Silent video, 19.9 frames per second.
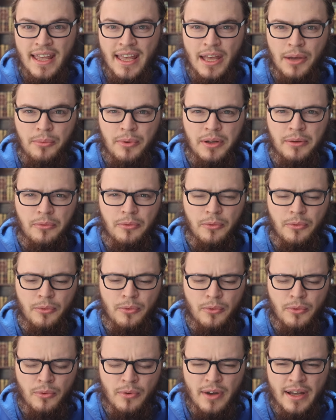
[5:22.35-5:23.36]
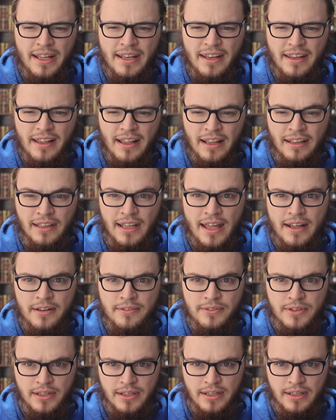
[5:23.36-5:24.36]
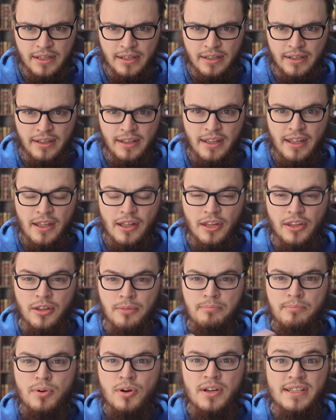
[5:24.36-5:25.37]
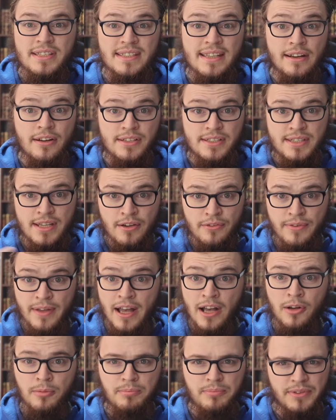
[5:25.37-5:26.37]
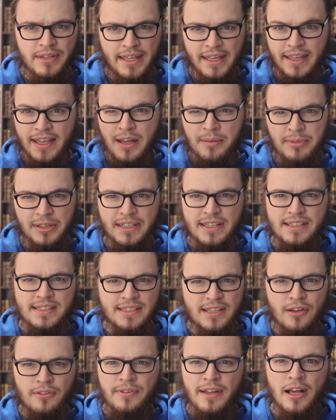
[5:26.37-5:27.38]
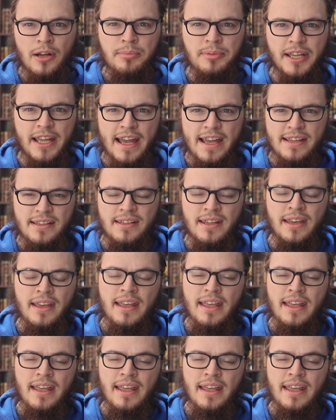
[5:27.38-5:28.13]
And when a lot of the books that are self-help, they come in this self-help guide.